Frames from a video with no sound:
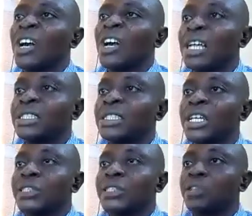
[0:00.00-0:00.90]
Now,
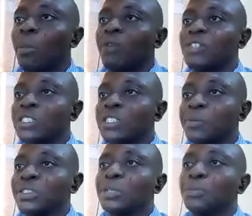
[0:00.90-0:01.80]
let's take some of
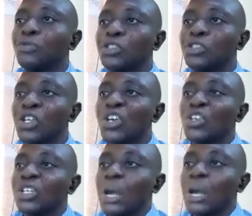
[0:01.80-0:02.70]
these principles
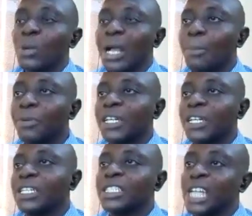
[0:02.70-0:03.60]
so that we can
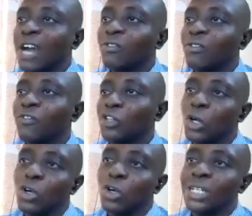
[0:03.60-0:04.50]
break it down
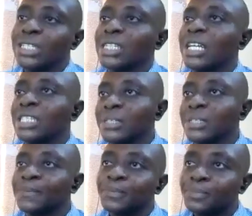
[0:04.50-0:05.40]
for your
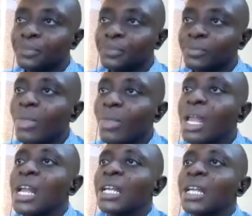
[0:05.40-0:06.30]
understanding.
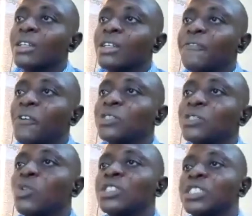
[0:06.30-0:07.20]
Now, the
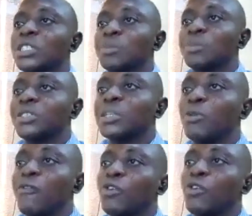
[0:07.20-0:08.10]
first one is the
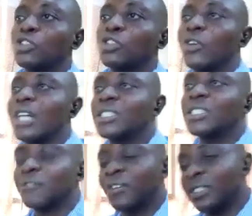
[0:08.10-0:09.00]
principle of cultural
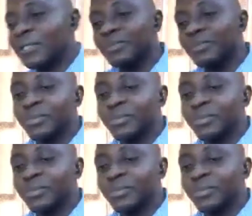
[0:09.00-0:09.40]
difference.